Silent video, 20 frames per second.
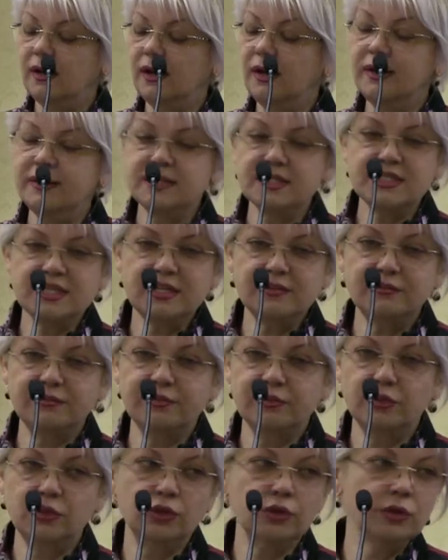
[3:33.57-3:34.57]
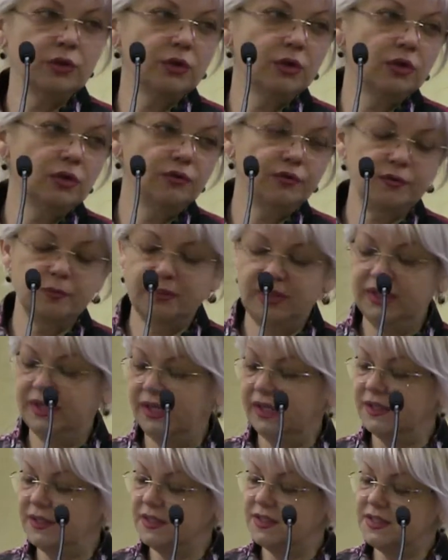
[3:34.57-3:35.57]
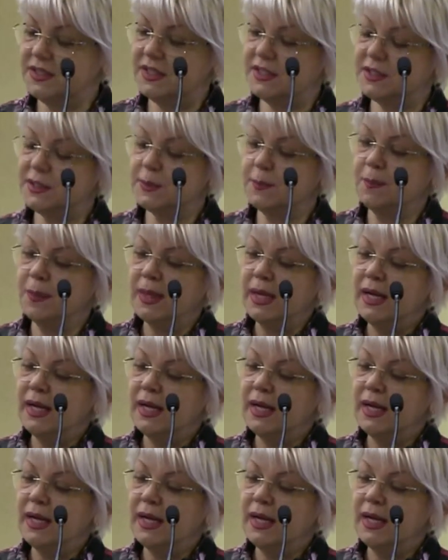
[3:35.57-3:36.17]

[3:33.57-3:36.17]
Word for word: and some form of malignancies